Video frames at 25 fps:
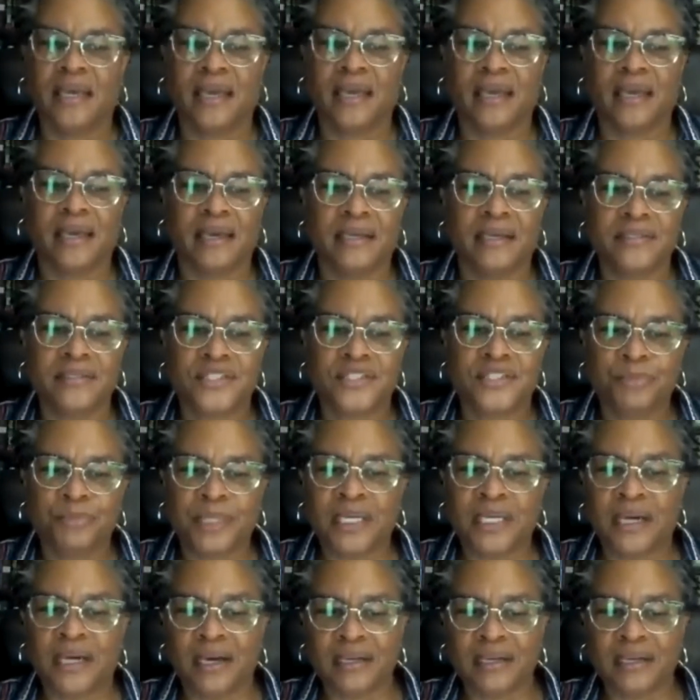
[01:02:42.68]
And to
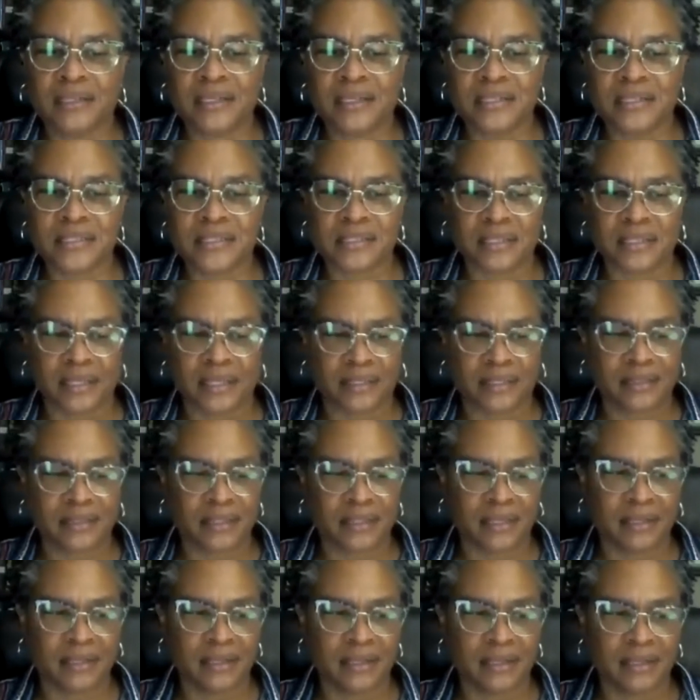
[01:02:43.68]
be honest,
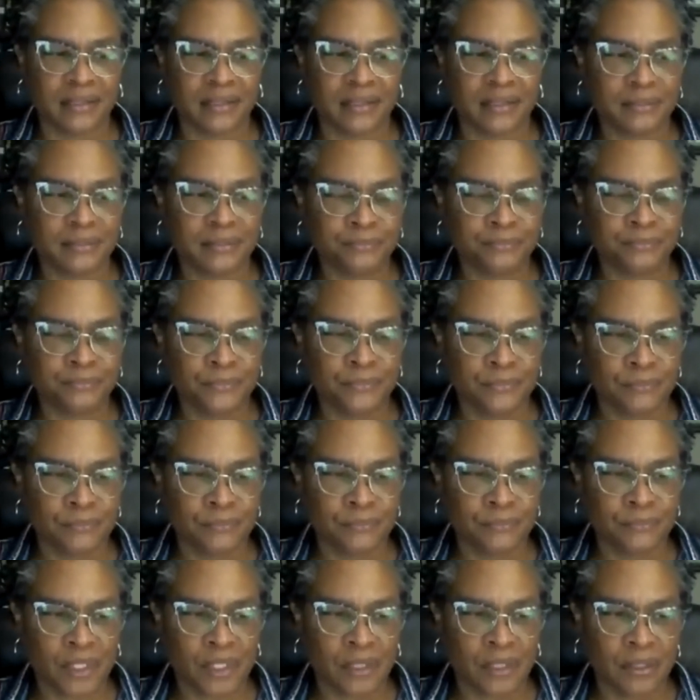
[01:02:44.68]
like the um,
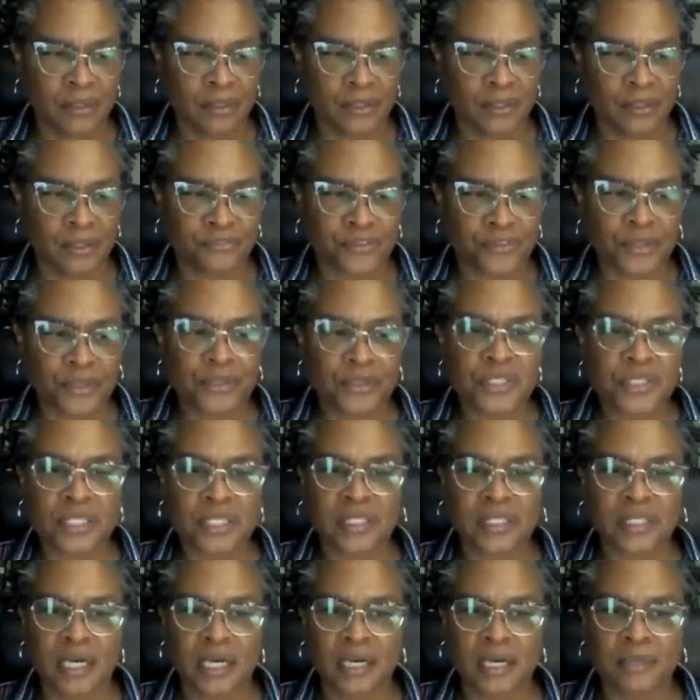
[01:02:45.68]
the first
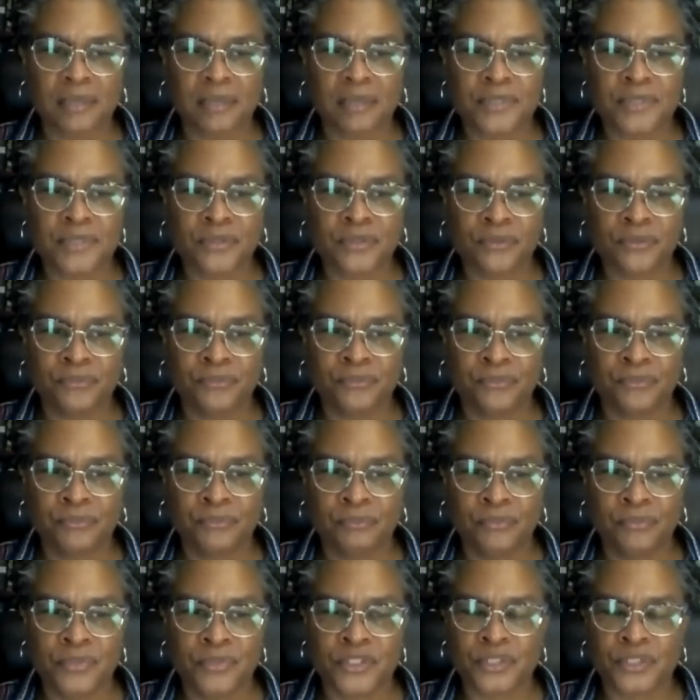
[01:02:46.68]
clubs
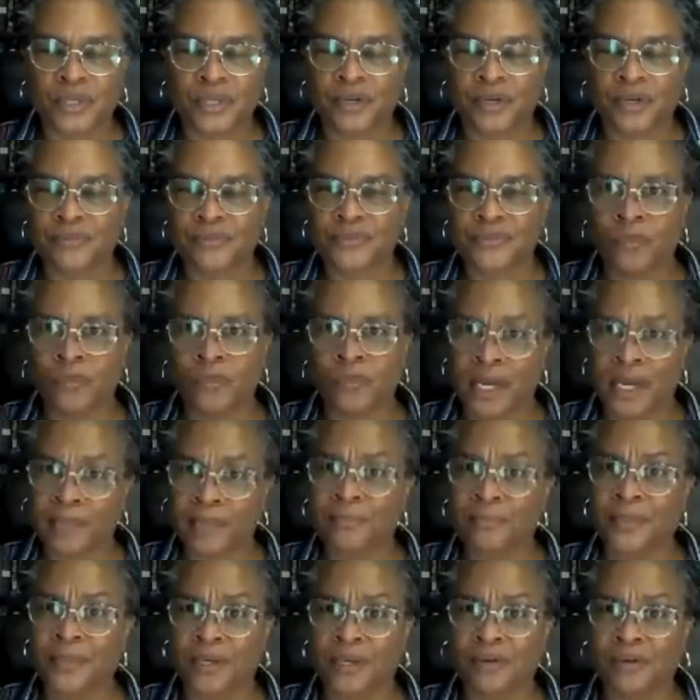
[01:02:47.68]
served
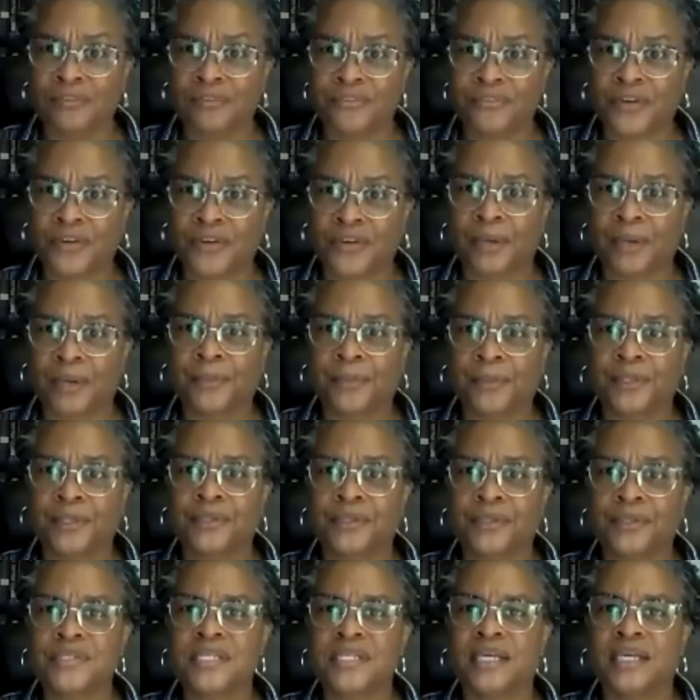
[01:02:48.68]
uh, white male
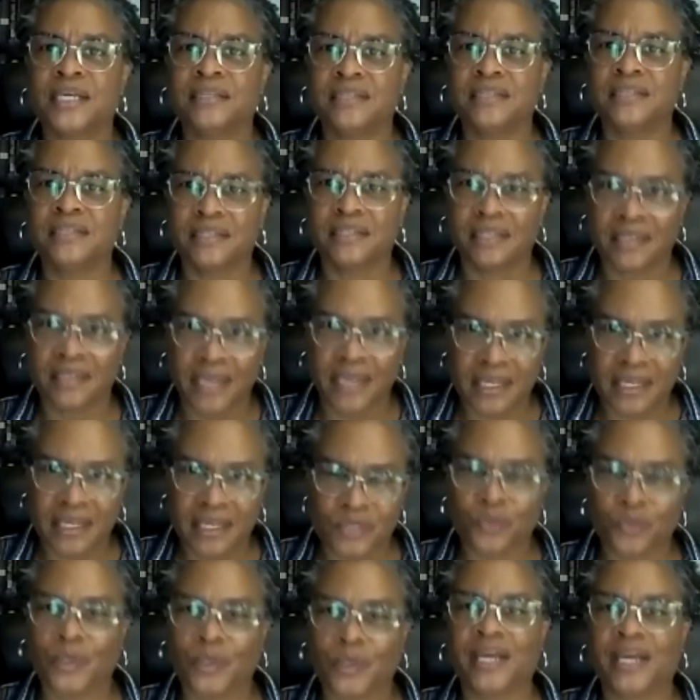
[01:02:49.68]
farmers, and then the
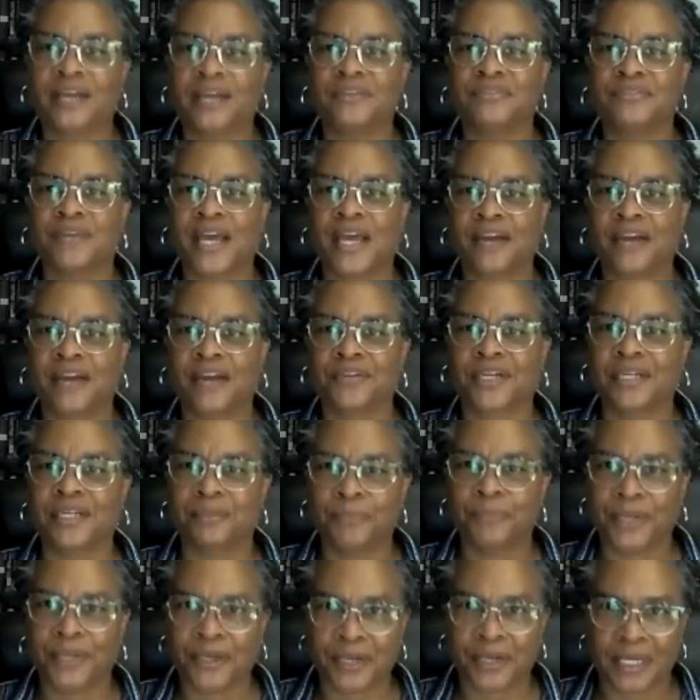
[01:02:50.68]
next wave African
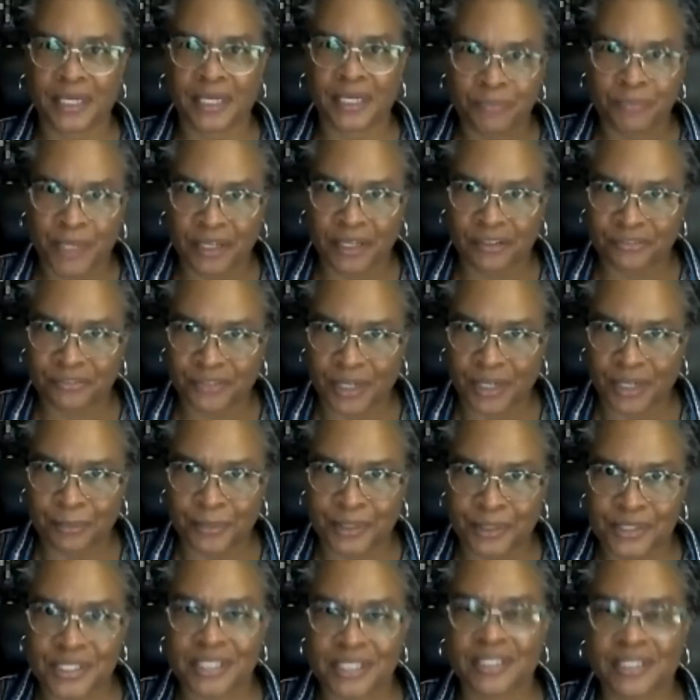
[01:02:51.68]
American male farmers, and then
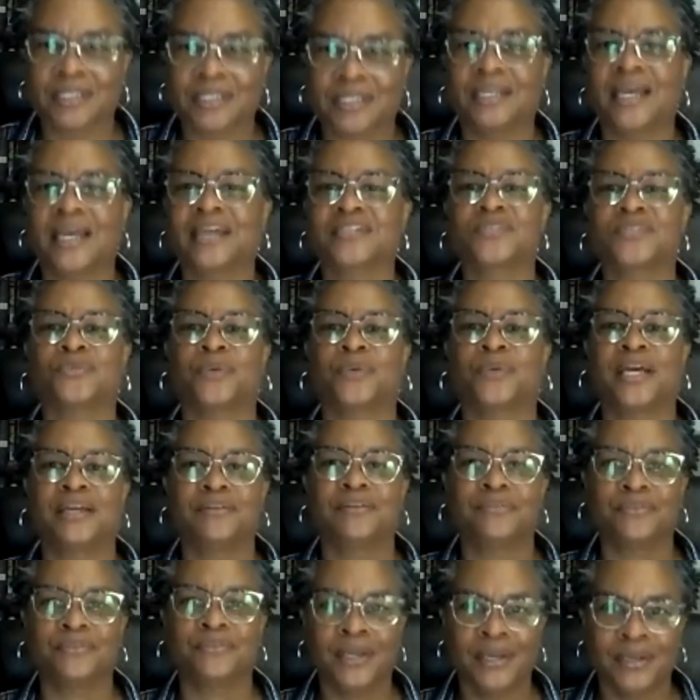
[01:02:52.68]
the next wave
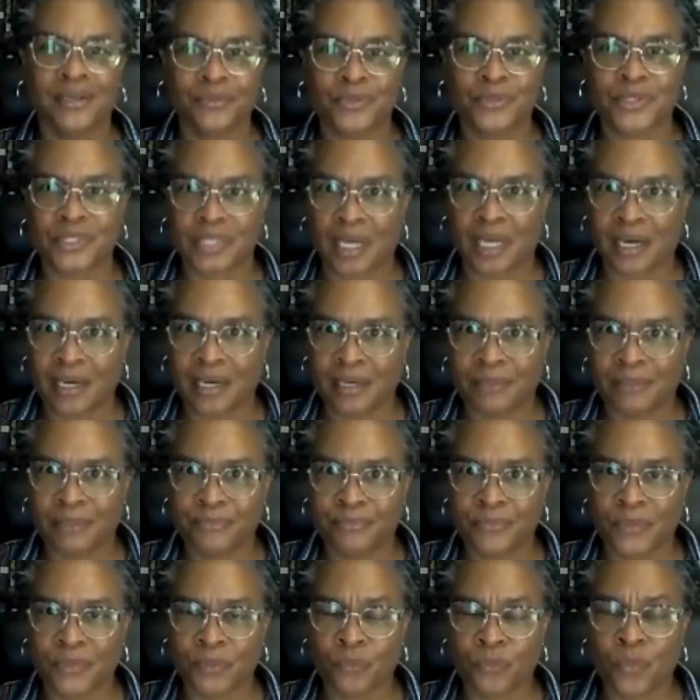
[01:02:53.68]
was um,
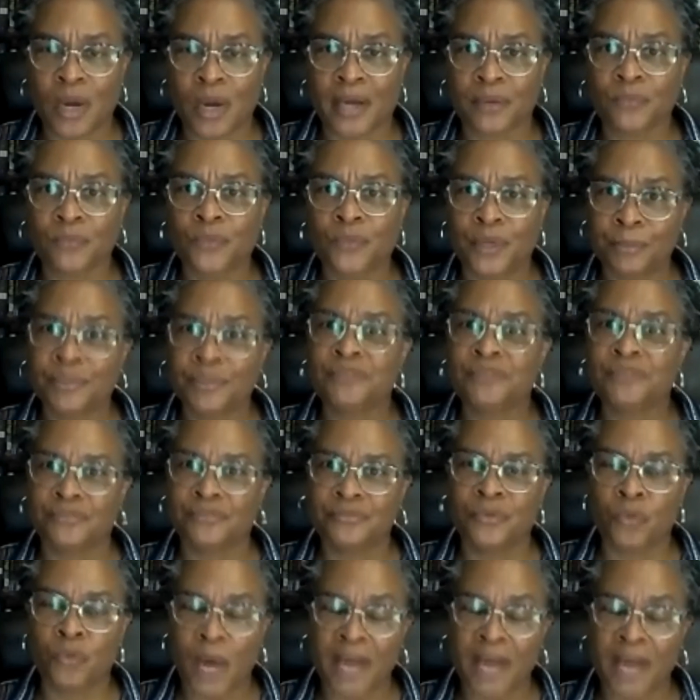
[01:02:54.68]
white women,
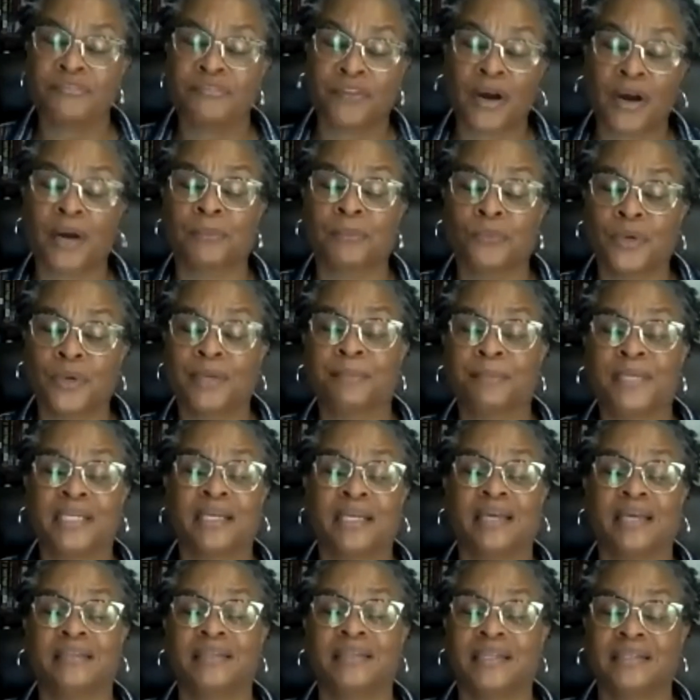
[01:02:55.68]
white farm women, and
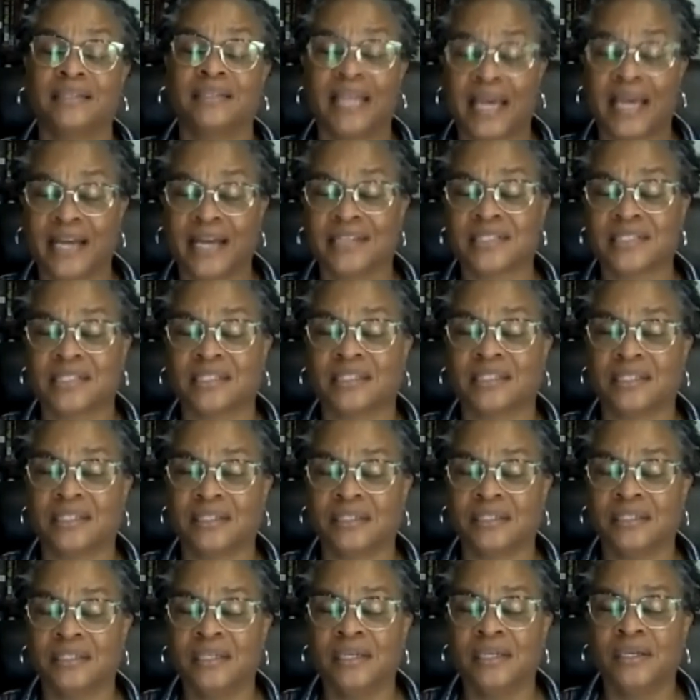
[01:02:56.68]
then
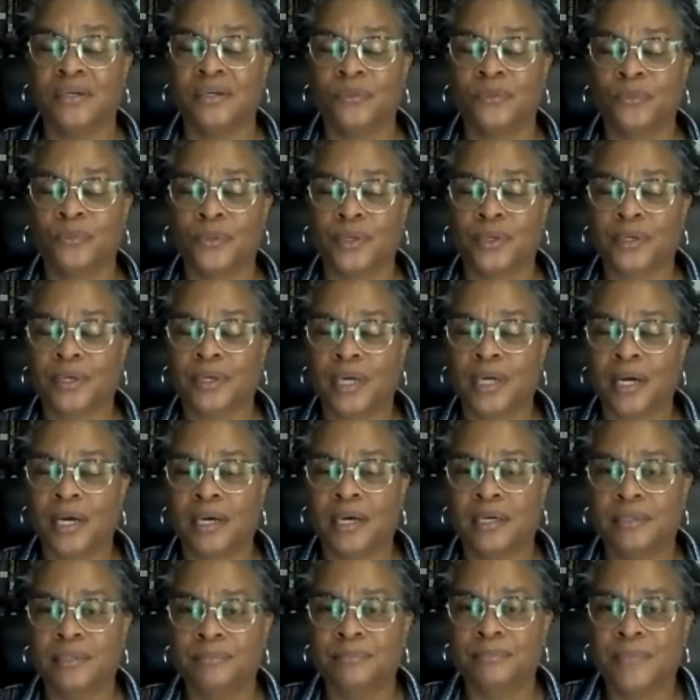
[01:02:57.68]
lastly were
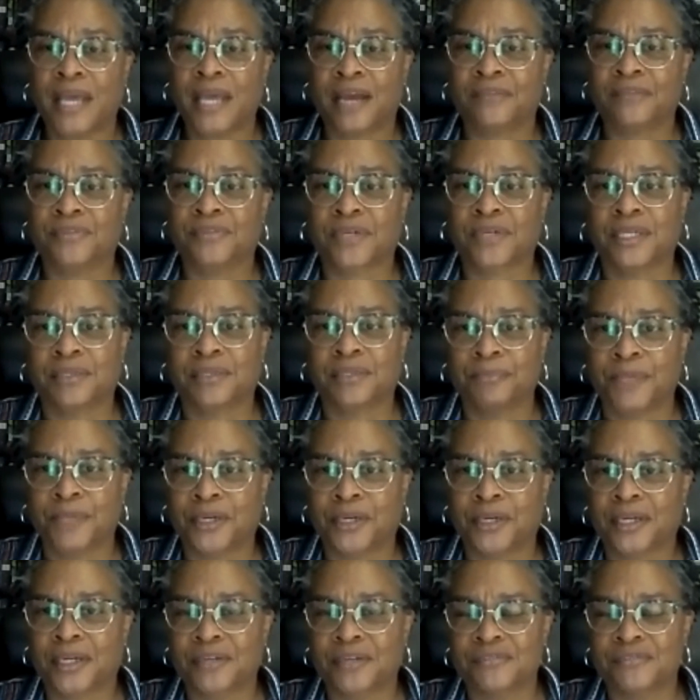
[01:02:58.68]
um, African
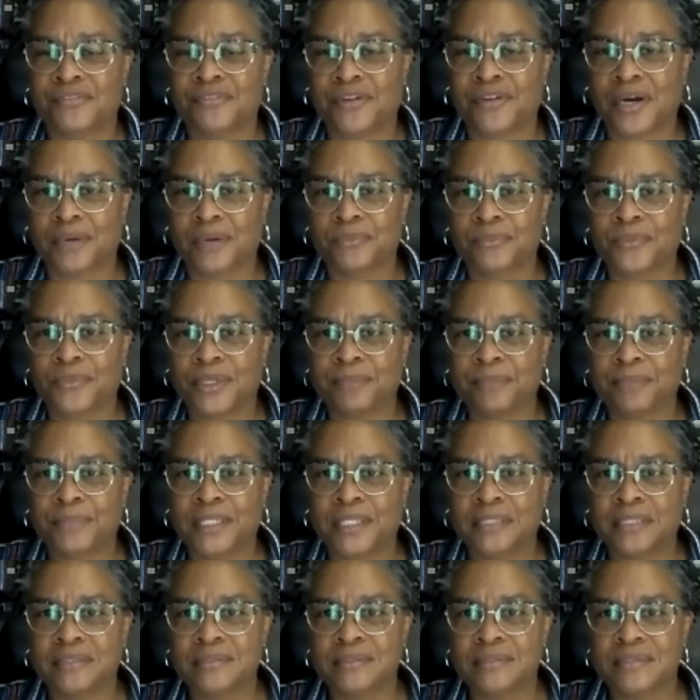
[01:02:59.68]
American farm
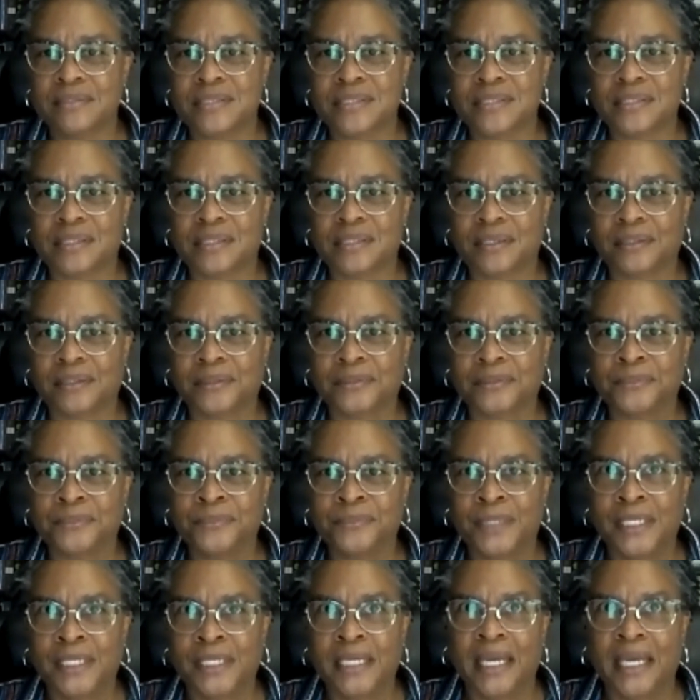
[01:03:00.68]
women.
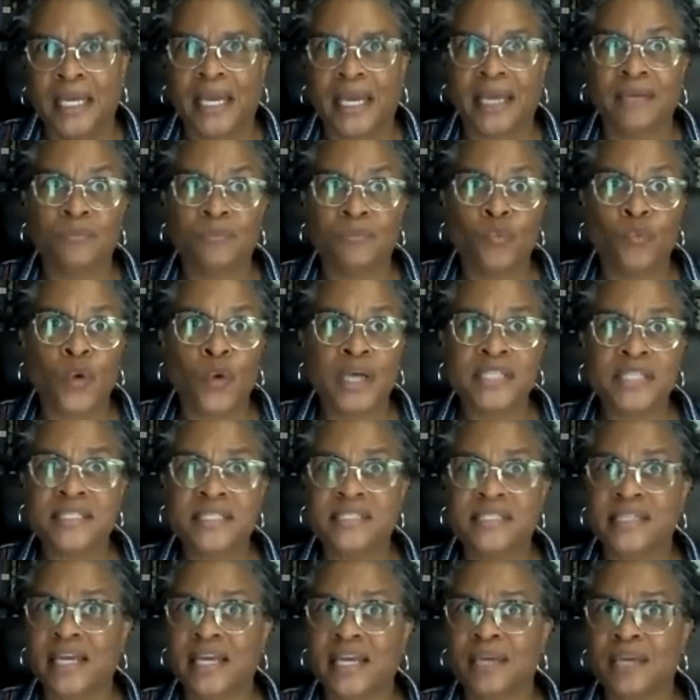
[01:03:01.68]
So, and one
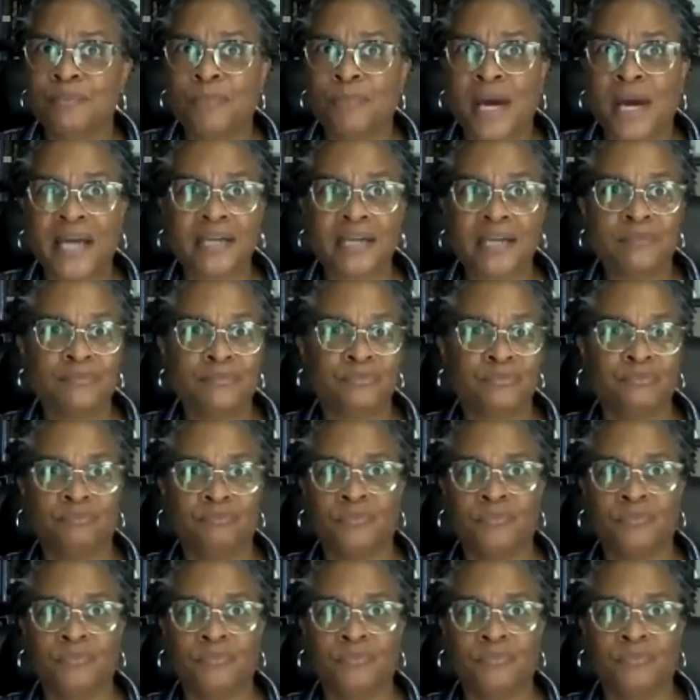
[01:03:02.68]
state might have